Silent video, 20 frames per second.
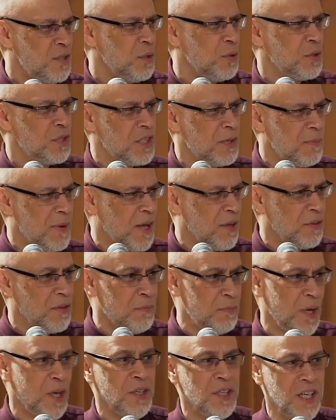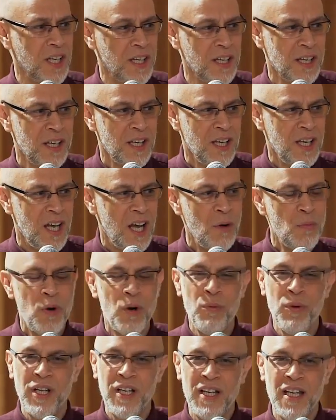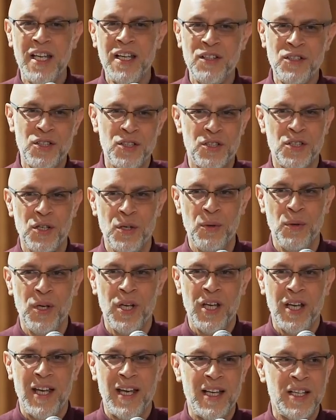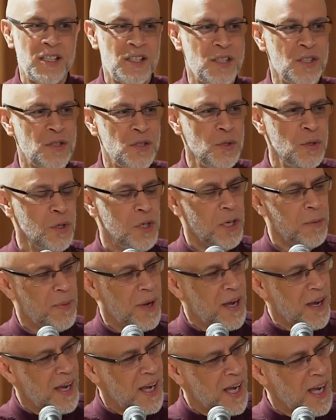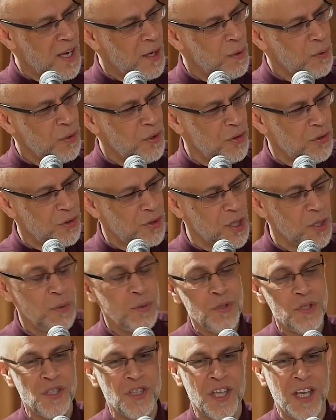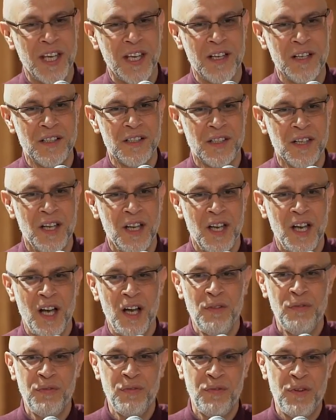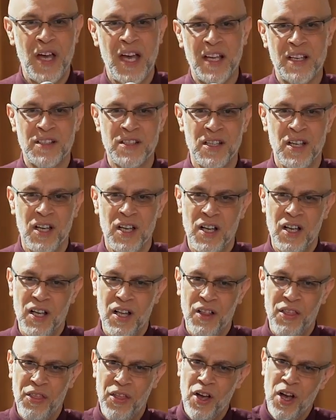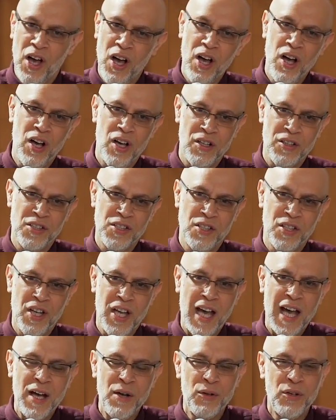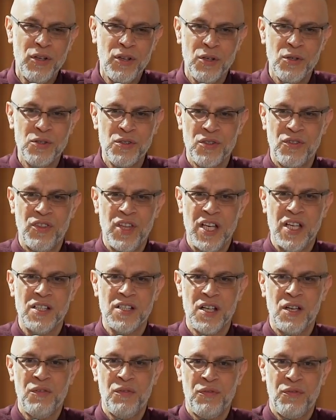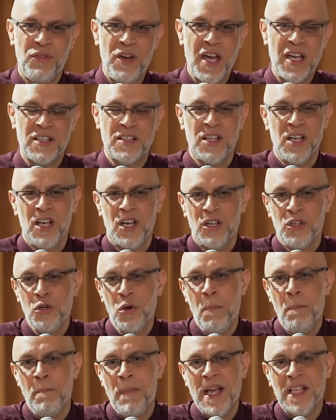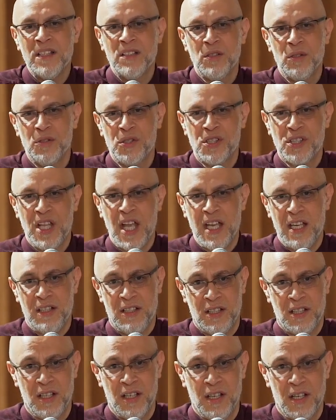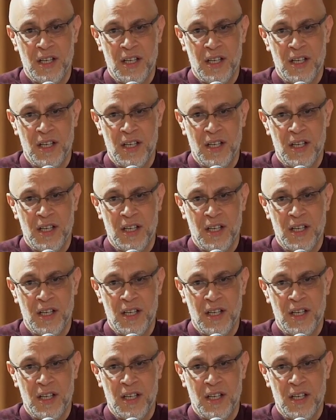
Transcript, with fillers: talks about the body. And what we need to do is to talk about how do those things affect the heart? How do those things affect your mental state?